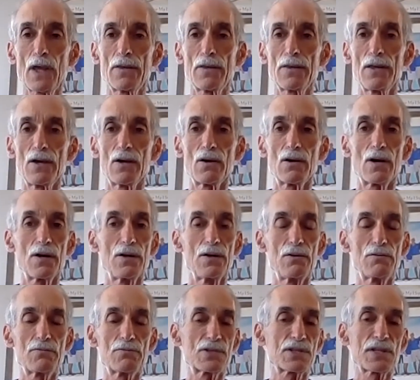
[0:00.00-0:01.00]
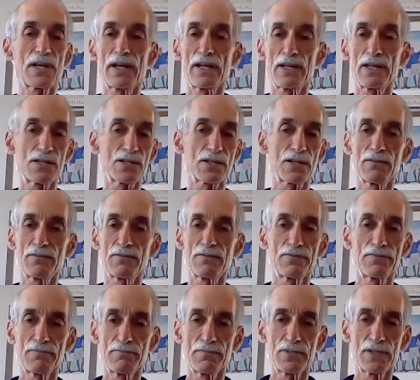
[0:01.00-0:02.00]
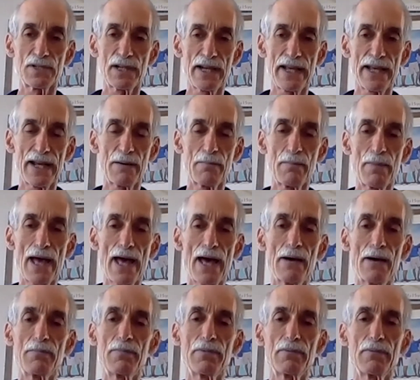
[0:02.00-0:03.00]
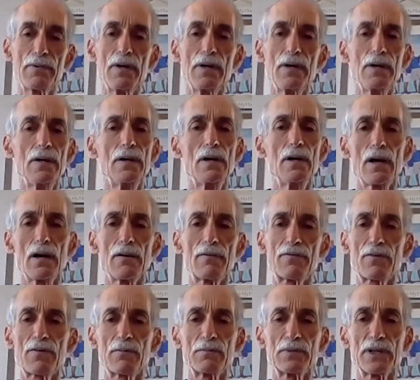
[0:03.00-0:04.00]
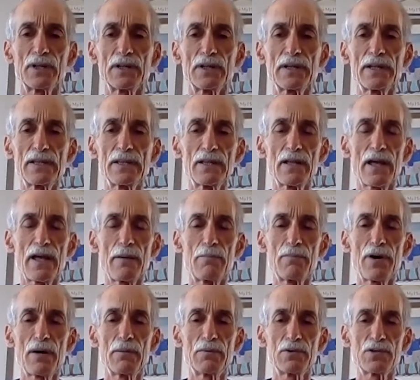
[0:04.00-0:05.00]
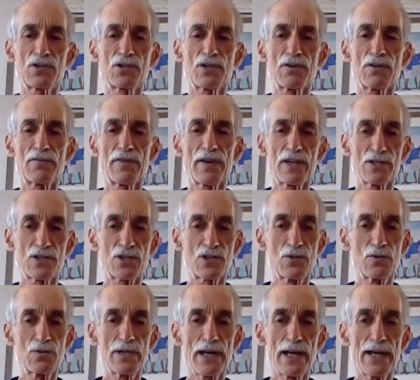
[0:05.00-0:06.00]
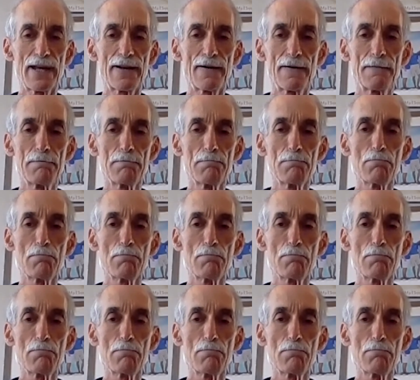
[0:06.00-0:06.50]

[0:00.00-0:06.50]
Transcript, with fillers: there are studies of donanemab uh, from Lilly. They published their phase two data.